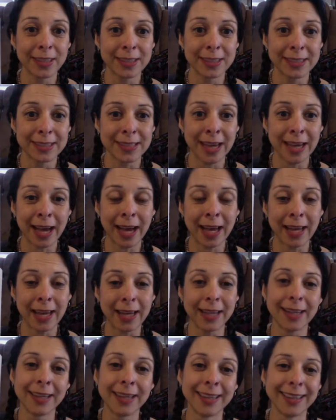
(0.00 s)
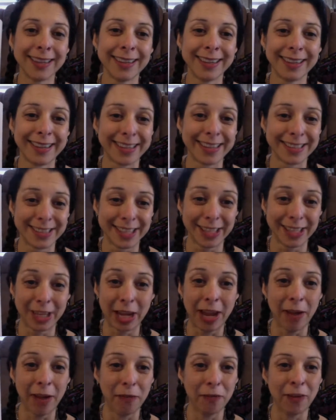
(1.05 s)
die because you
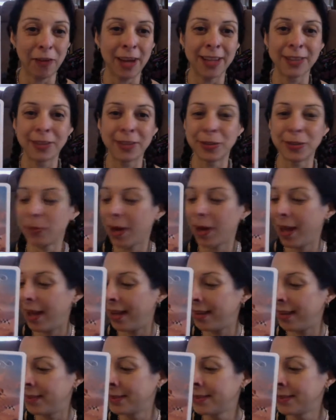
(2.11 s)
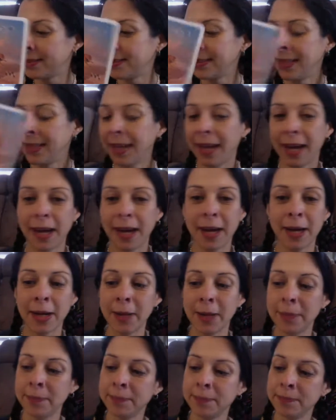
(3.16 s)
can't find your way?
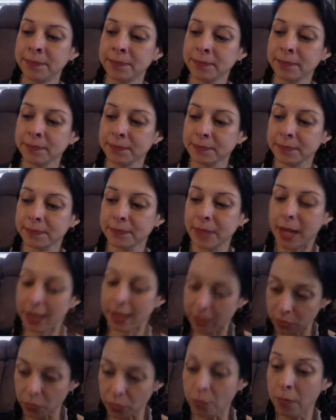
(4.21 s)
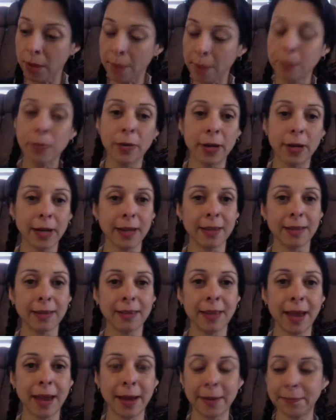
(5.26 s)
And it's remembering
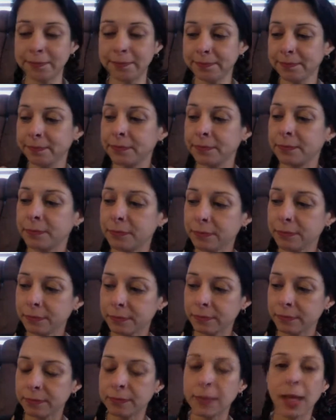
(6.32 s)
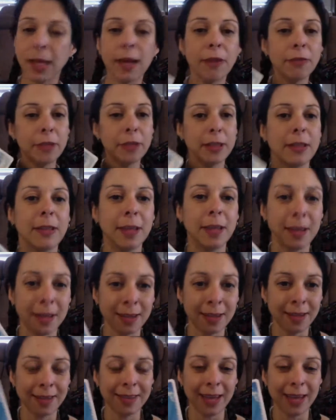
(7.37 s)
that
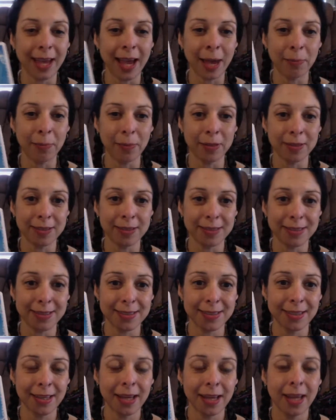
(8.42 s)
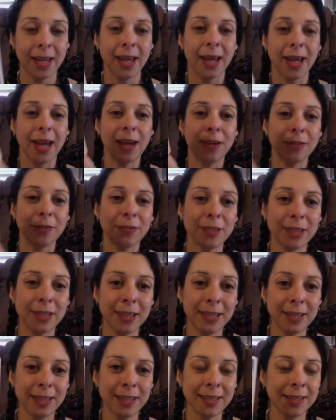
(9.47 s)
everything that happens,
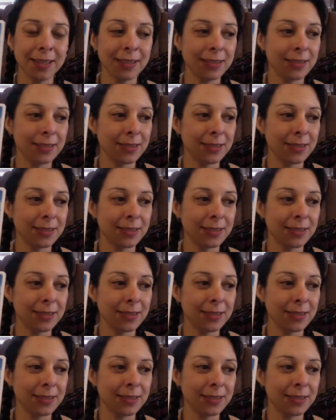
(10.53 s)
every